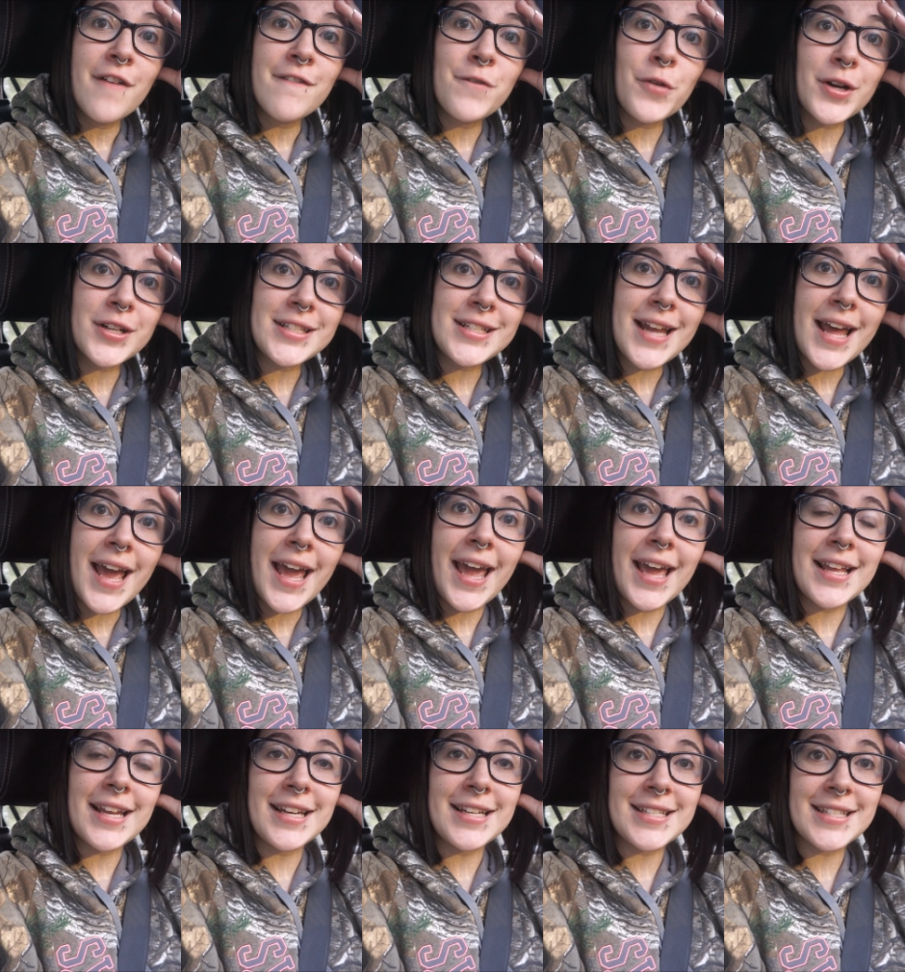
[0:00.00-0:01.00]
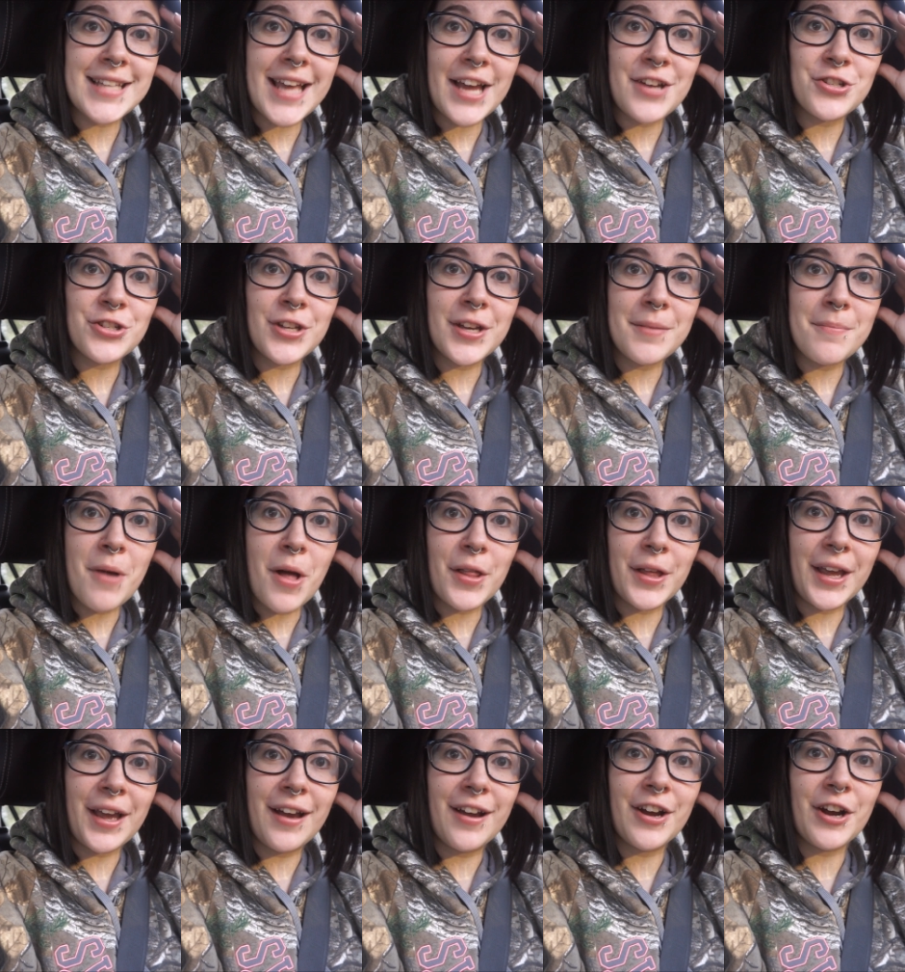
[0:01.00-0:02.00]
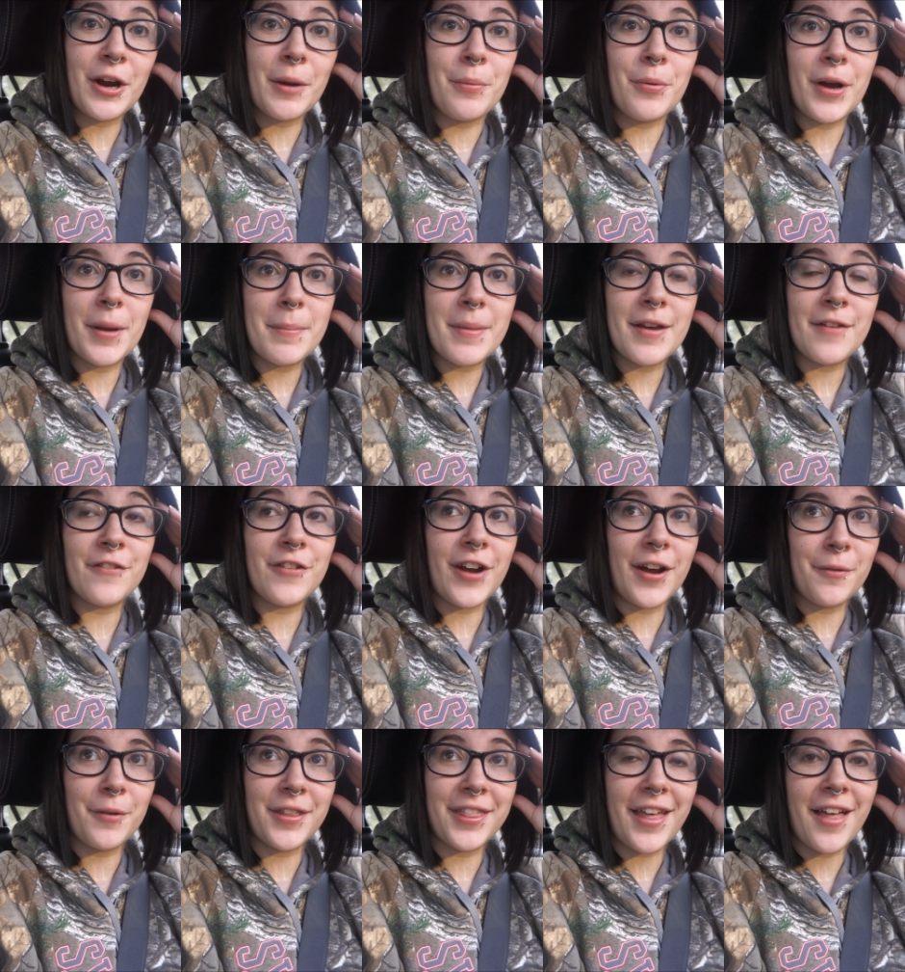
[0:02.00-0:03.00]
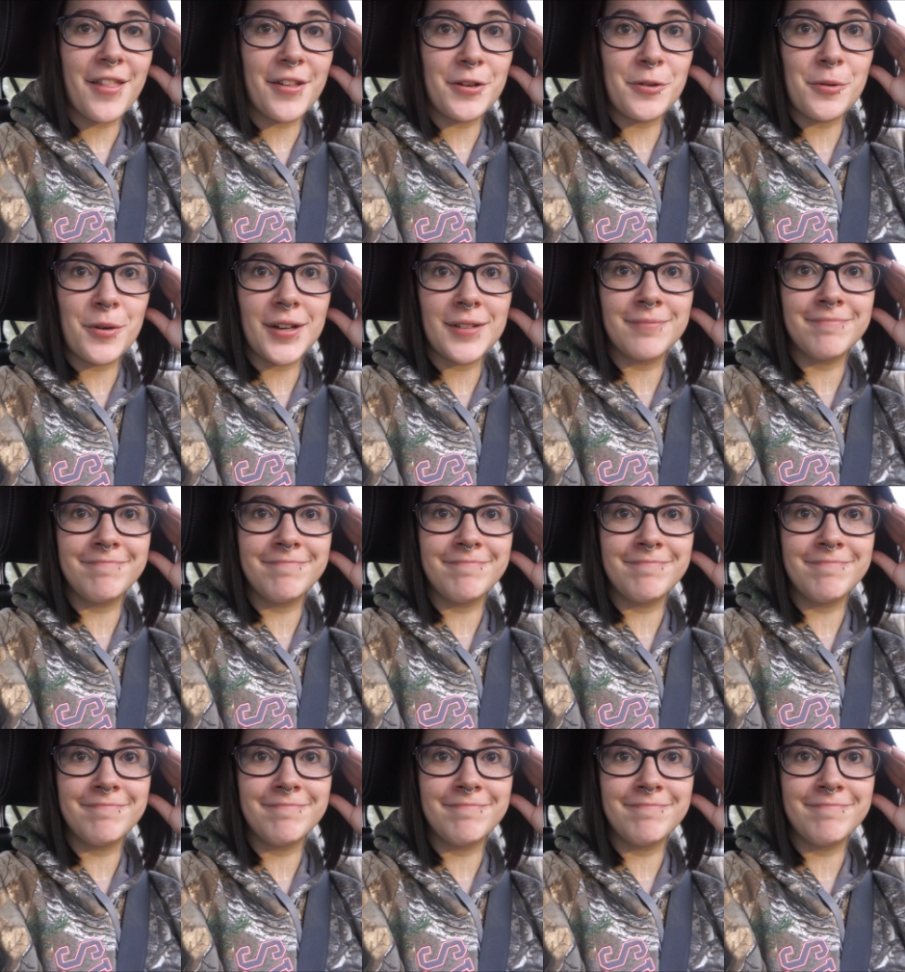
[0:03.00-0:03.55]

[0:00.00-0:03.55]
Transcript: for today and is scheduling Molly her appointment for, with Eleanor.